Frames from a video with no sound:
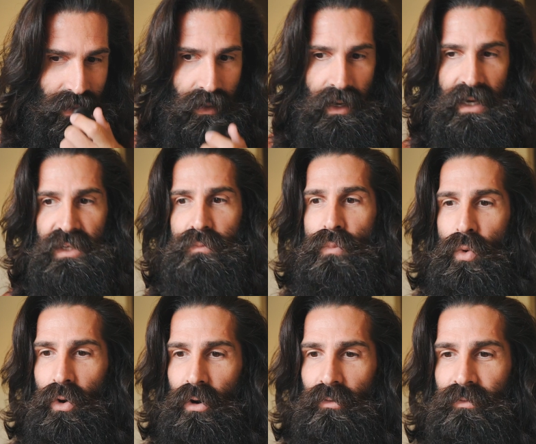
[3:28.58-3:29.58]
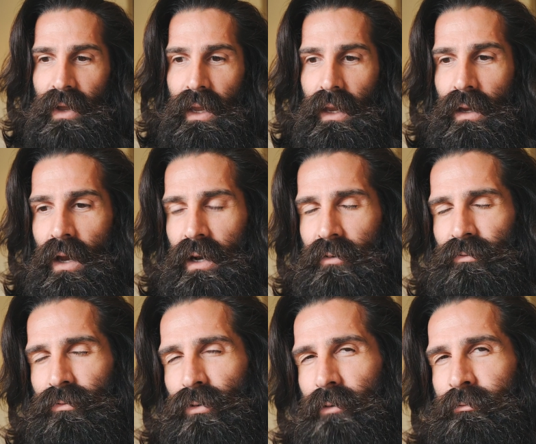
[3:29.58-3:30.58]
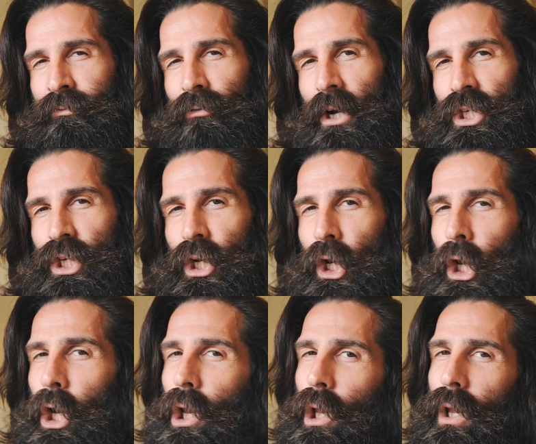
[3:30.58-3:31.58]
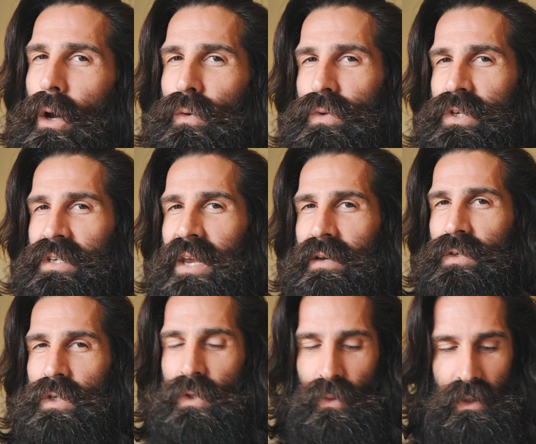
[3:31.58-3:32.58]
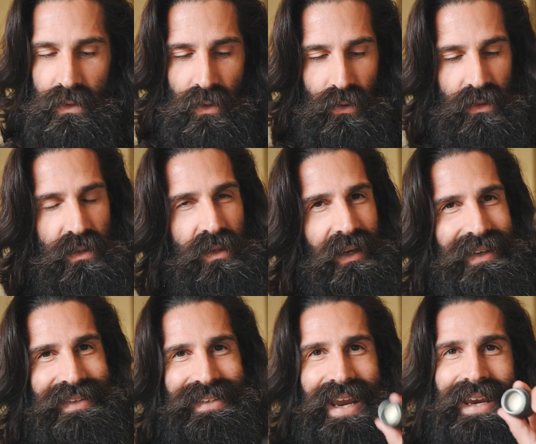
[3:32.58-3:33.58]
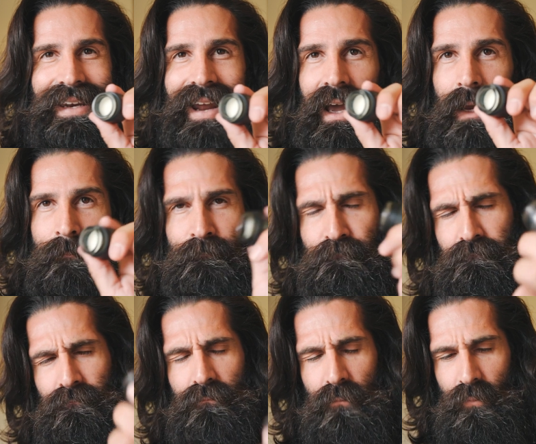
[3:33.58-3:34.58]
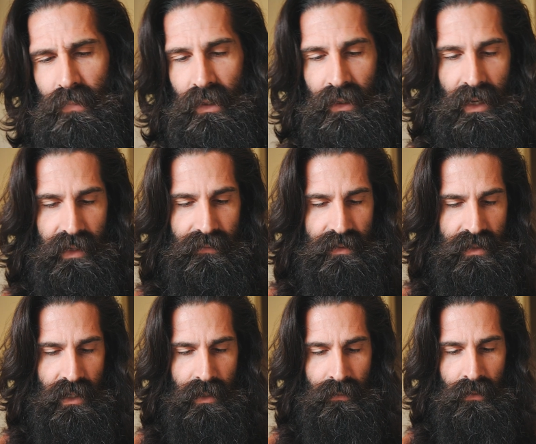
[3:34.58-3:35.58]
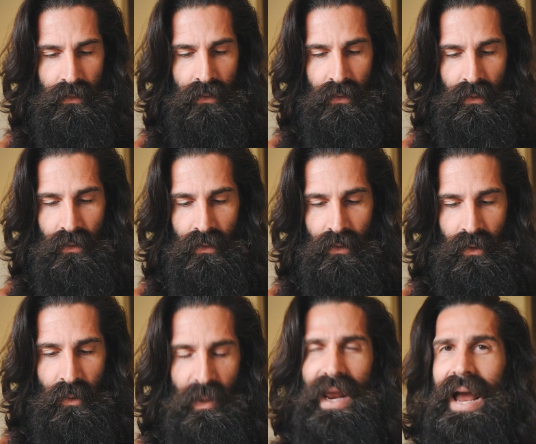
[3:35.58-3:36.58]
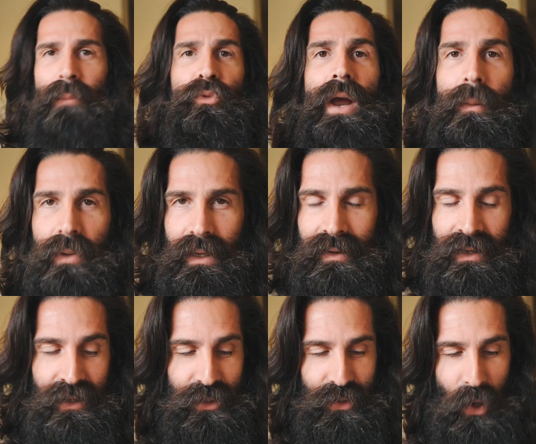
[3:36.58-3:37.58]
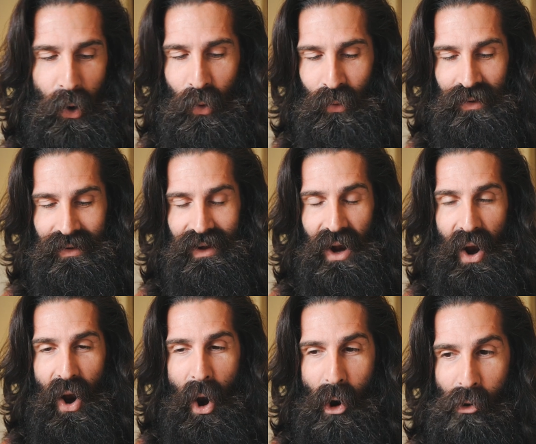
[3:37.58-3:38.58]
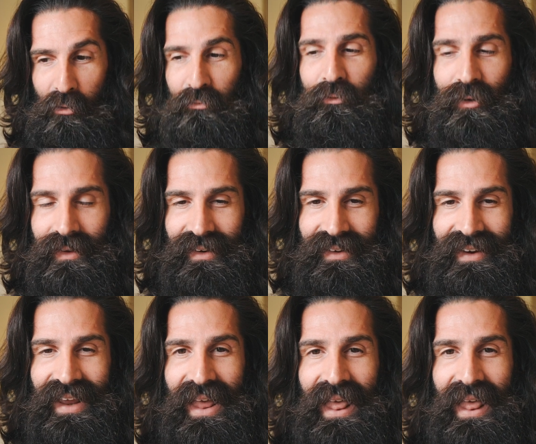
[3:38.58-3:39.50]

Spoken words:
has more of a kind of refreshing cologne scent to it. So this is like a date night kind of scent. But yeah, I'm rambling. So hopefully